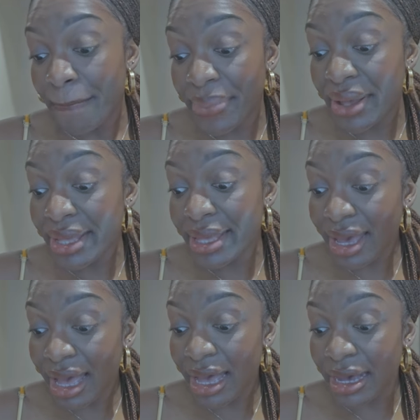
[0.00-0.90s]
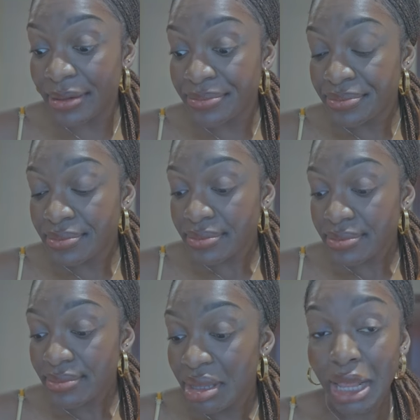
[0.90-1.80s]
But yeah,
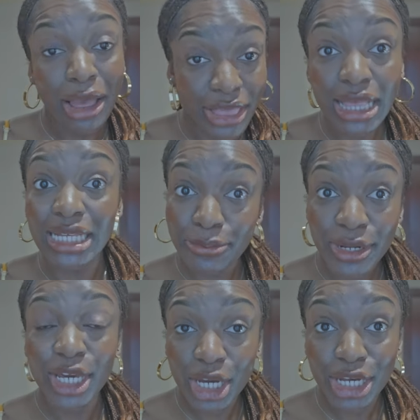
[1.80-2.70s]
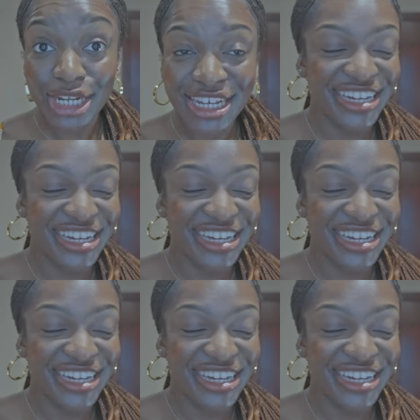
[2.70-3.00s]
I think that's pretty good.